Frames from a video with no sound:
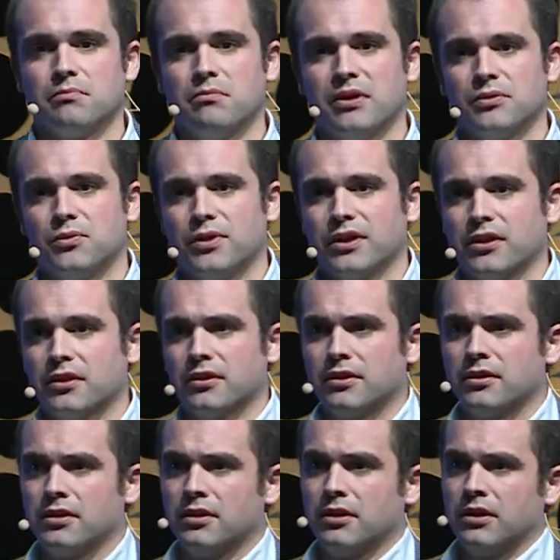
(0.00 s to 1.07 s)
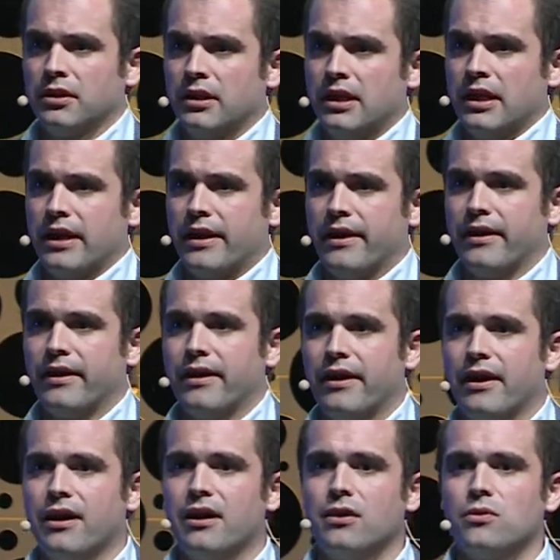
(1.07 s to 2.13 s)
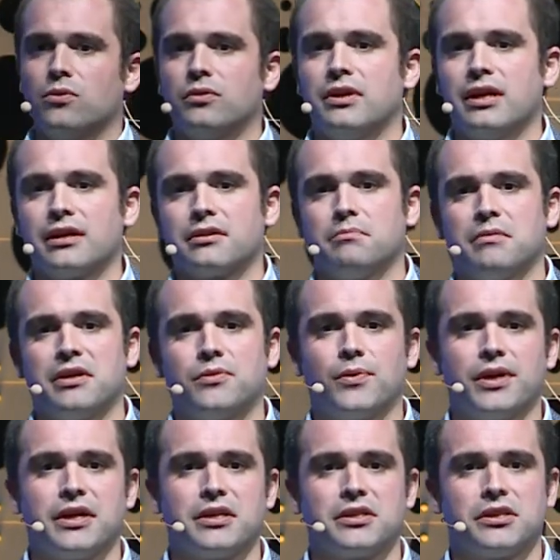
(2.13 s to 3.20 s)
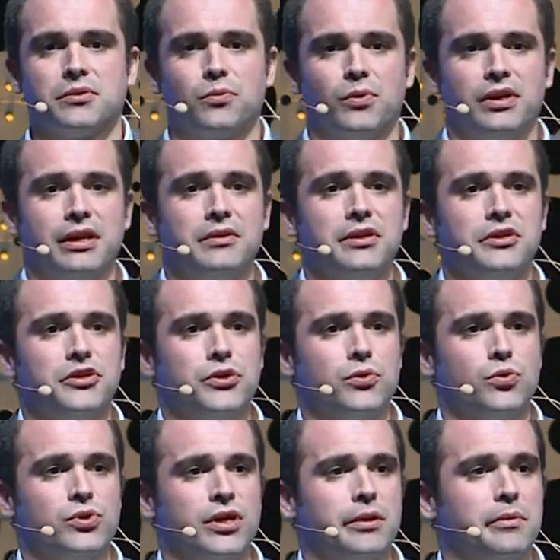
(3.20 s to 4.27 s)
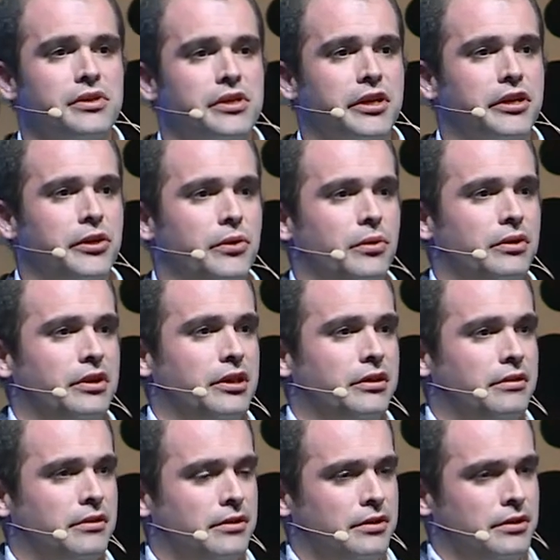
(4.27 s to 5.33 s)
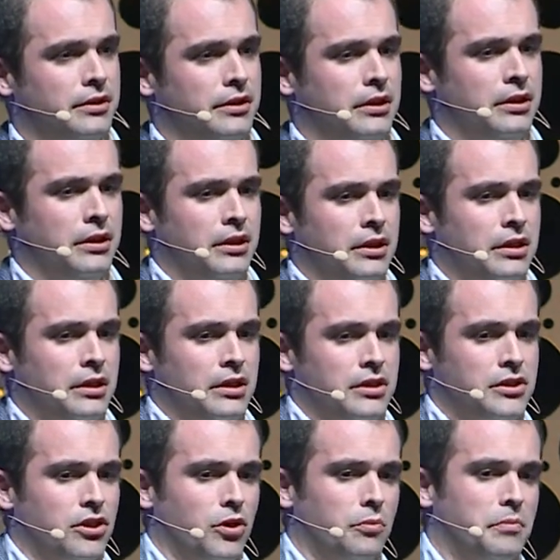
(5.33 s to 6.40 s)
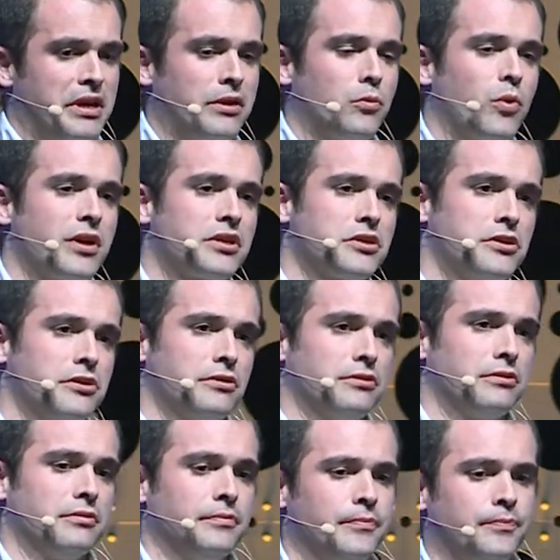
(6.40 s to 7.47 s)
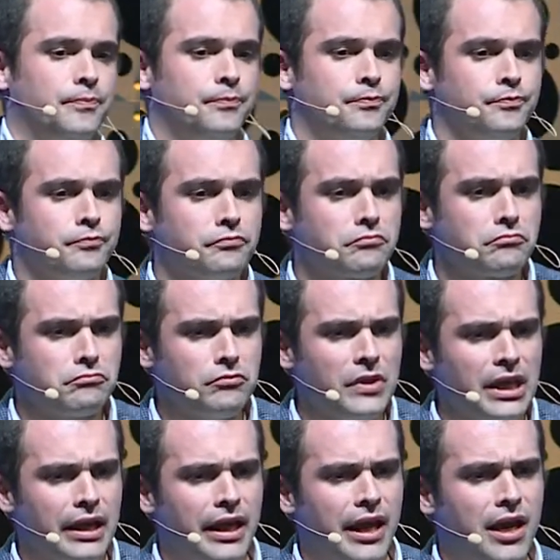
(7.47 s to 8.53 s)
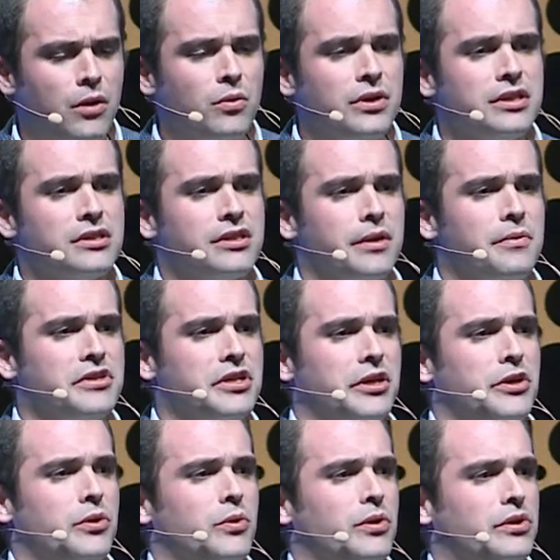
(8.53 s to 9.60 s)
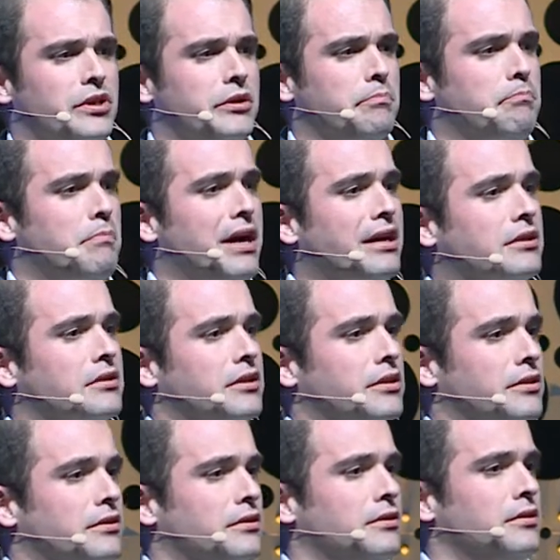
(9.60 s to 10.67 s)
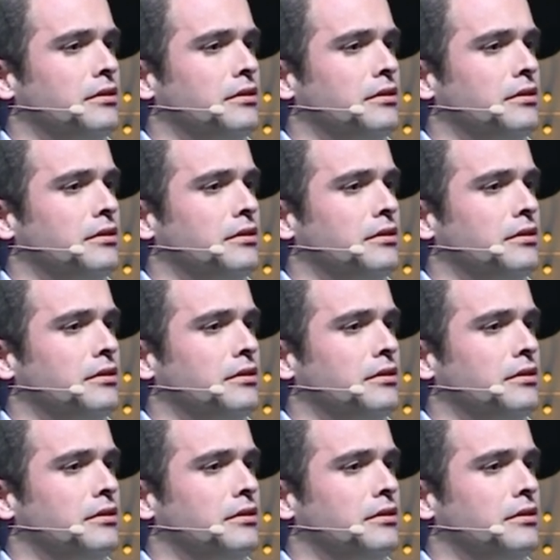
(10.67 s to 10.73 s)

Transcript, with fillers: metric and how that metric is related to cybersecurity. So, big question: how is cybersecurity impacting